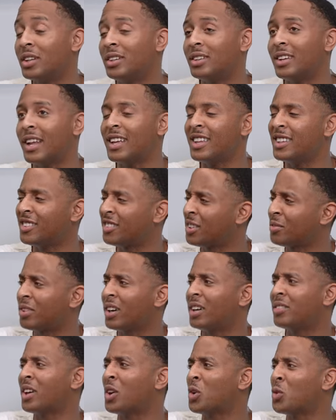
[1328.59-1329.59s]
And
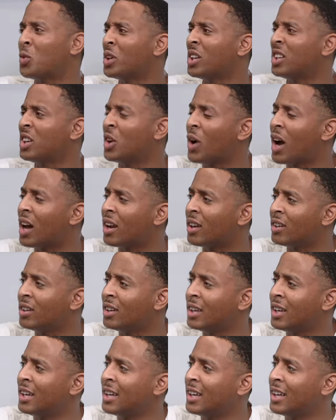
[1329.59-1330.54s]
sometimes I don't really know how to,